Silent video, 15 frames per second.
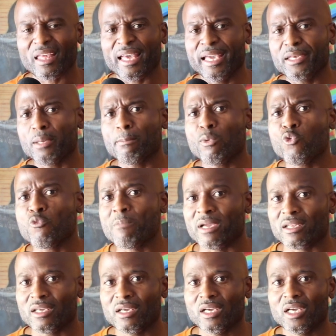in the
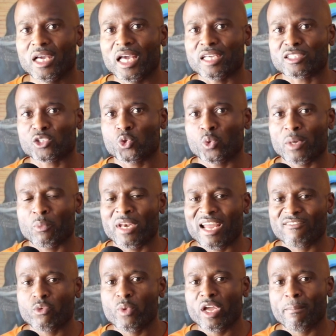movement. And so
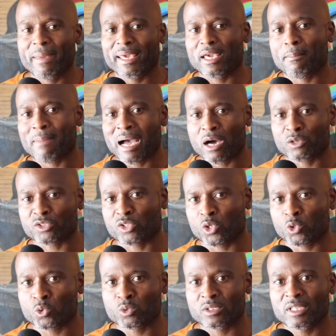whenever we are making
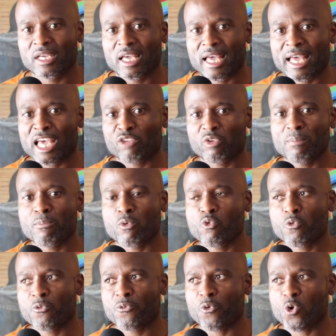milestones as we
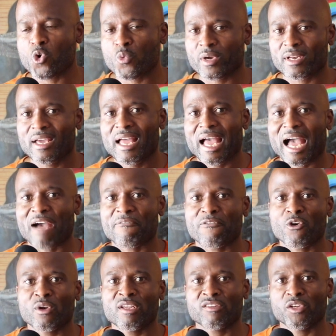move forward, I
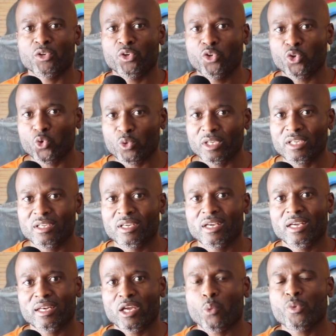feel it's a duty
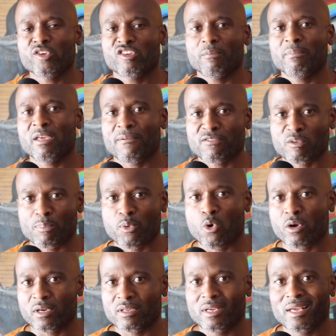that we should be of
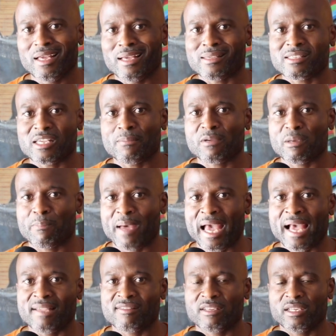support in some
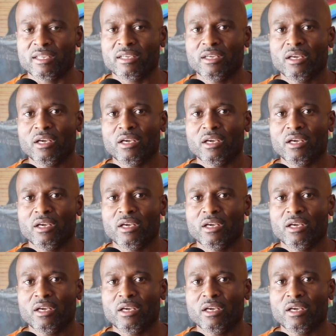capacity.